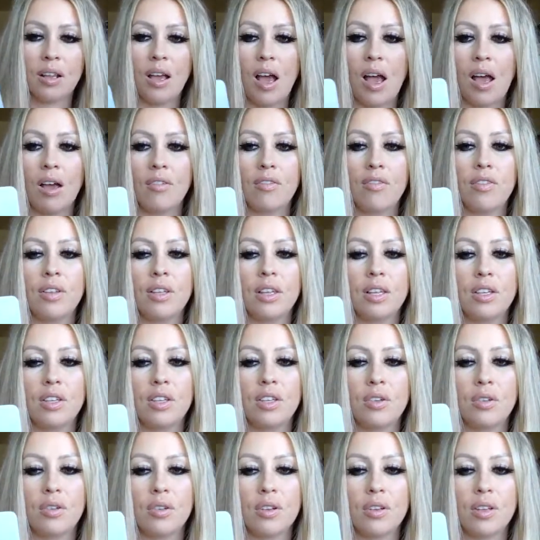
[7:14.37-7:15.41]
I feel like you
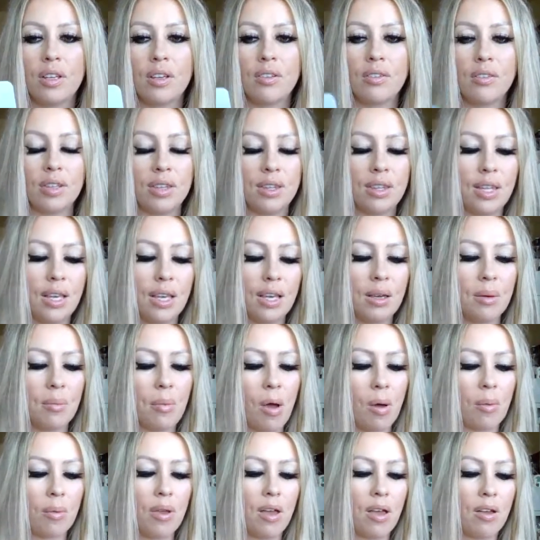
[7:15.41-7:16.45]
don't even think
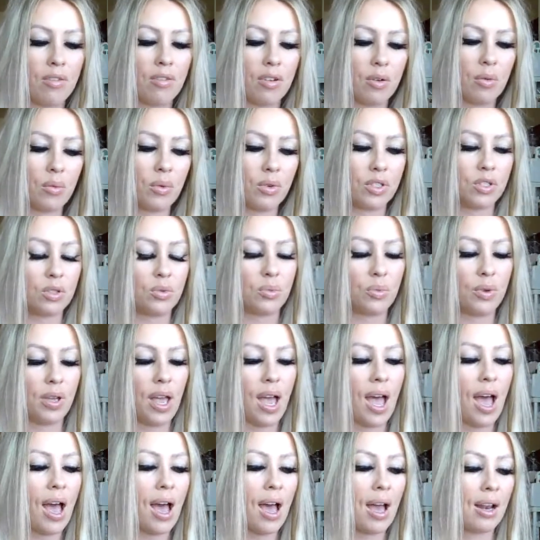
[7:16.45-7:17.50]
about me ever, which we
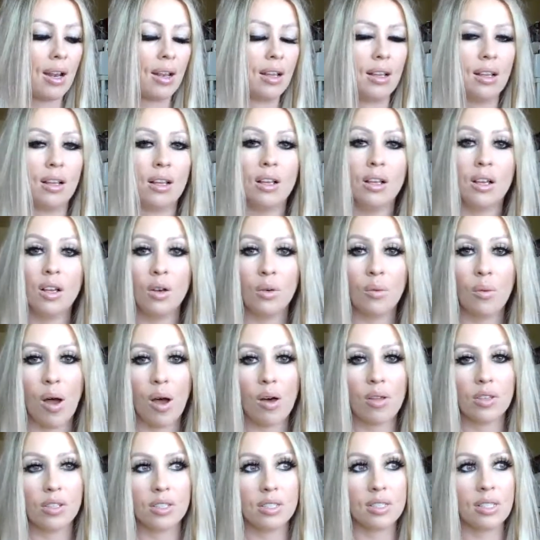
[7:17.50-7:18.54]
had.
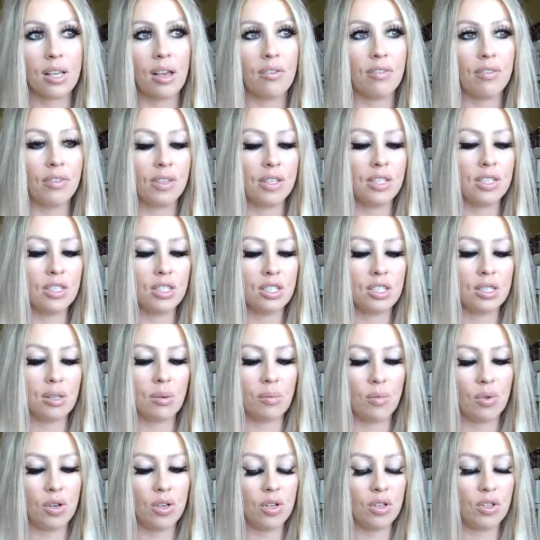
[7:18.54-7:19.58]
Wow, there's definitely
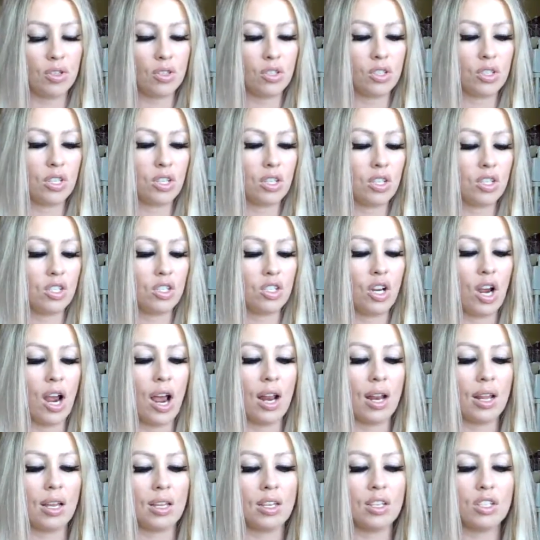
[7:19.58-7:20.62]
someone who's gonna try
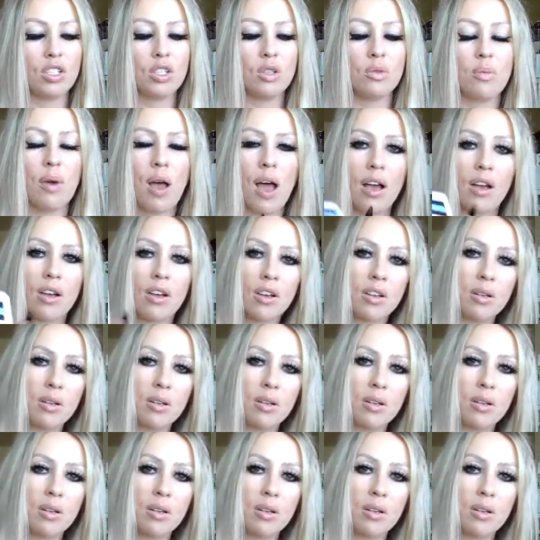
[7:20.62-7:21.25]
to get you back.